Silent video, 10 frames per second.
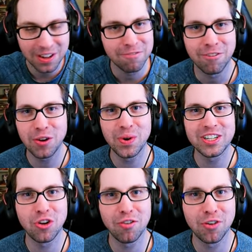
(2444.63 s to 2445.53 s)

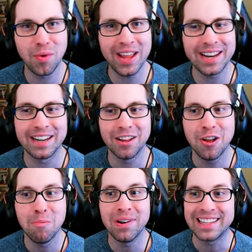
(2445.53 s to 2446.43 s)
Fairways overrated,
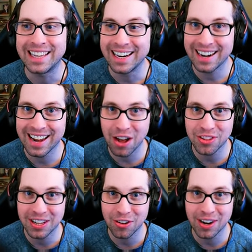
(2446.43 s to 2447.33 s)
but get on out
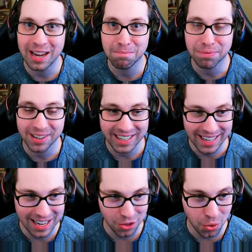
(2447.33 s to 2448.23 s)
there and play
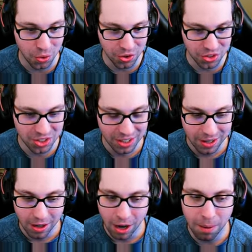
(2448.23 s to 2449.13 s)
that course.
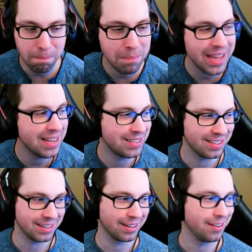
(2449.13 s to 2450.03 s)

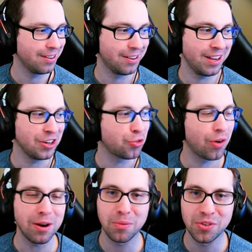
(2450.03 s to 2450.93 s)
Amazing.
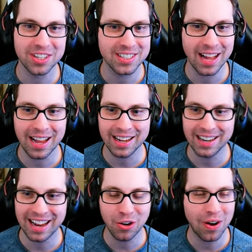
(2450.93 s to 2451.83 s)
Incredible design.
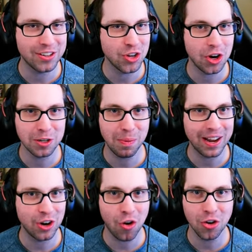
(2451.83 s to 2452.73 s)
I know I talked
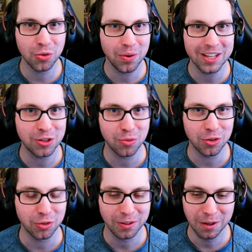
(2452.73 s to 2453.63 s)
about it all the way
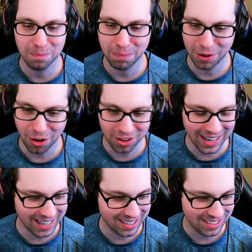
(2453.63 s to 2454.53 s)
through, but all
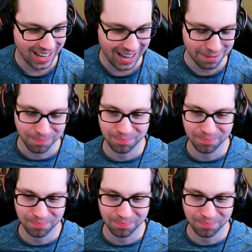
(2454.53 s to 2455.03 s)
I can say,